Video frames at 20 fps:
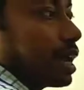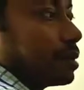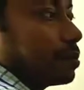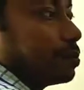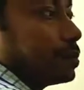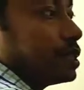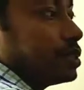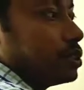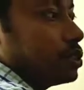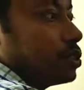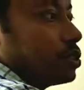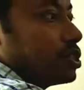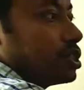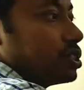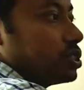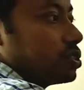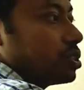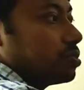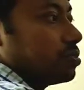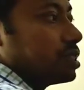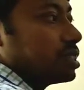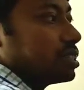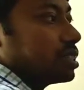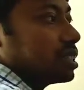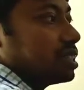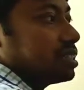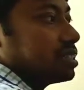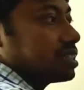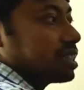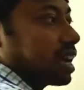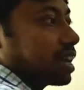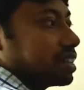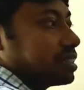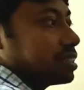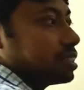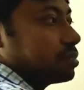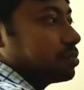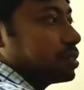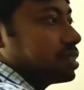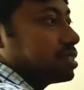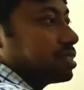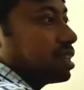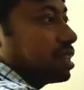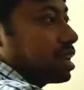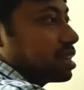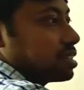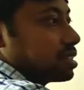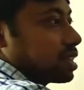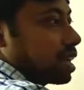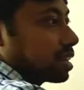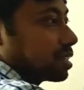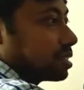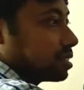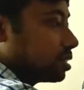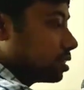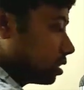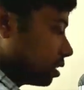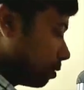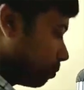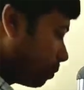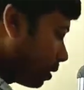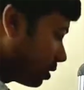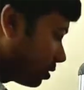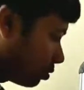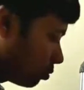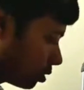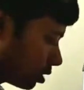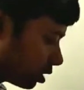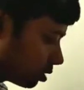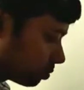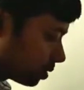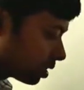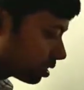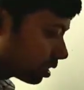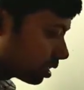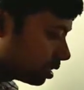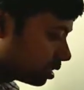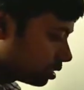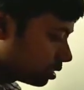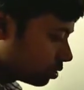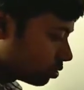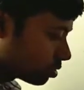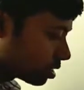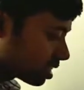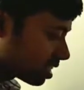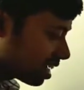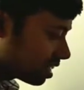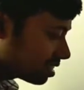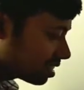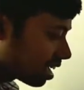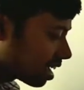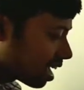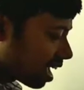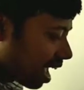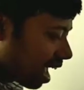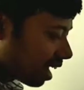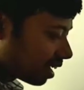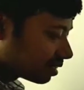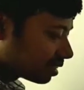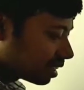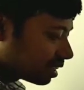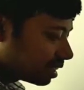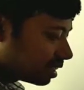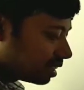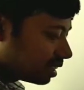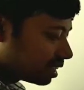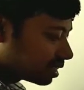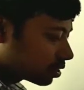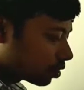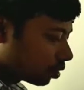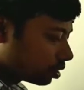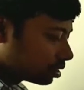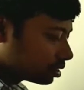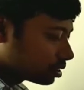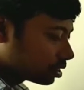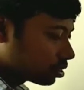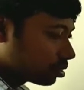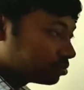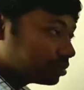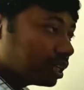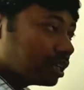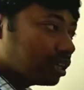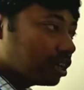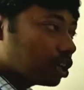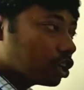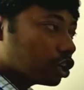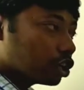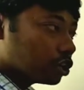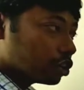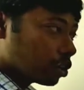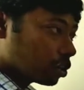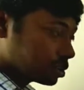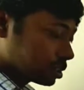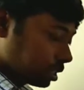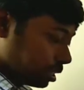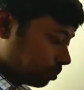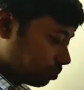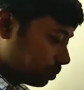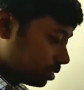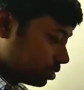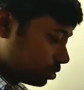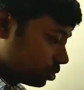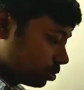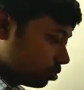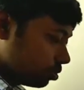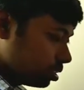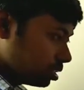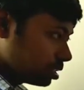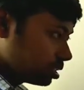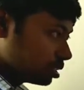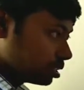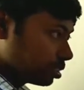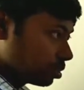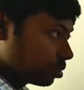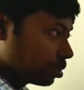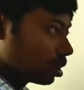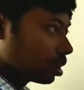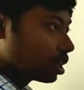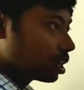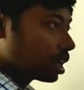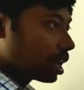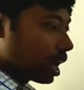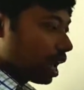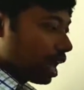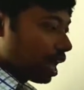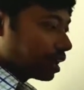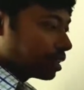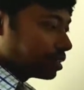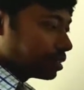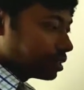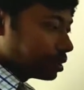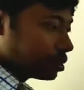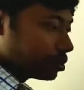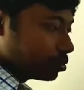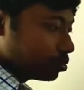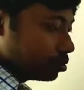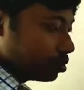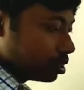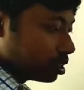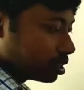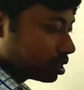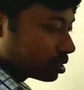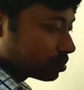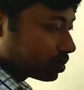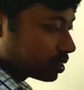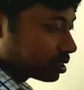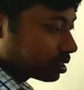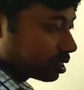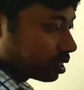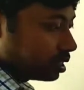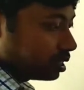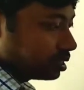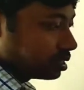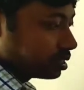and P0, T0 basically stagnation pressure and stagnation temperature, which is basically denoted as at the inlet condition of the nozzle P0, T0, and T2 is basically